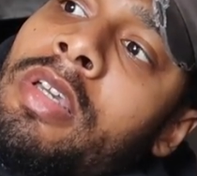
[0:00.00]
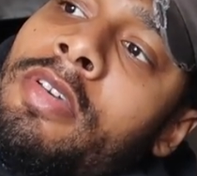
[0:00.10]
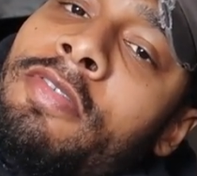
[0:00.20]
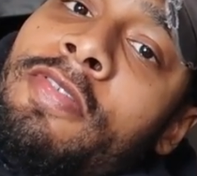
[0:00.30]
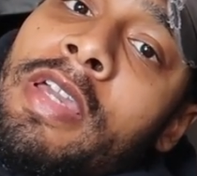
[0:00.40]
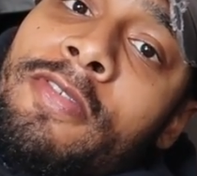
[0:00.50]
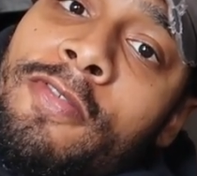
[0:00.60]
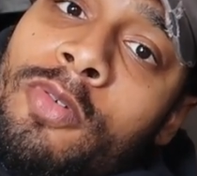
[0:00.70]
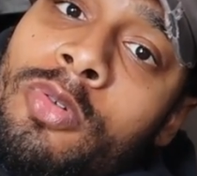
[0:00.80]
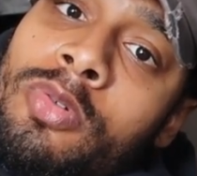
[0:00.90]

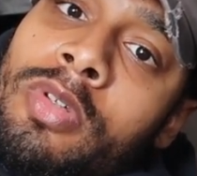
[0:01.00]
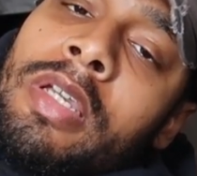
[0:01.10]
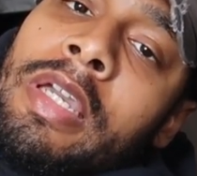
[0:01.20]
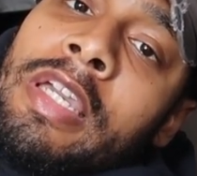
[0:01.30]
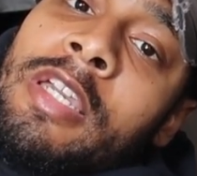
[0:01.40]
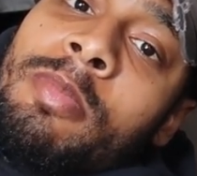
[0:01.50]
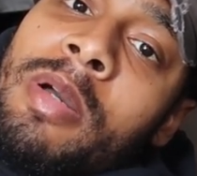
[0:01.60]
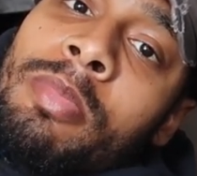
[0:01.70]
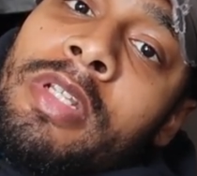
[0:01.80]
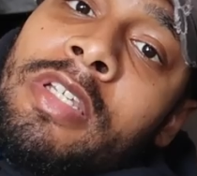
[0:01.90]
faithful and keep my
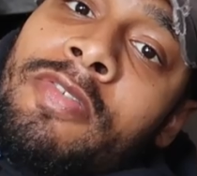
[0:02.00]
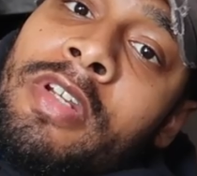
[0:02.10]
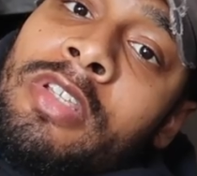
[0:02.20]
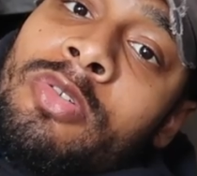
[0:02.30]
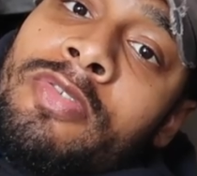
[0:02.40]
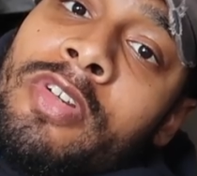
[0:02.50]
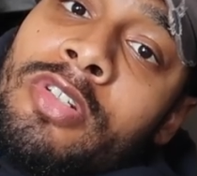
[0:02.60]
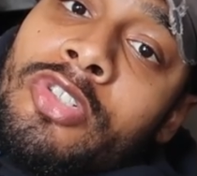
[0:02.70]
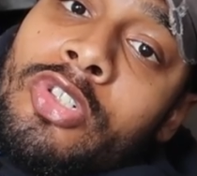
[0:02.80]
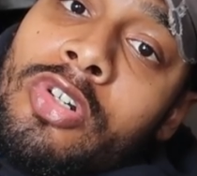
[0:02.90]
belief in the
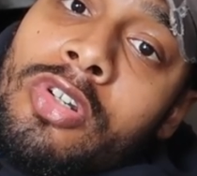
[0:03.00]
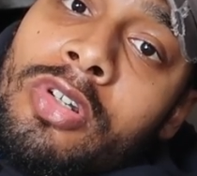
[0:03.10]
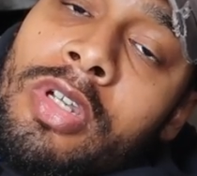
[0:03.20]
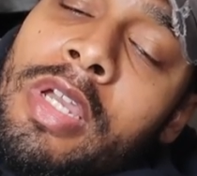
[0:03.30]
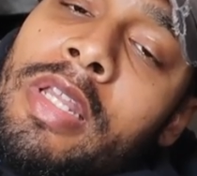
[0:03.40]
universe strong,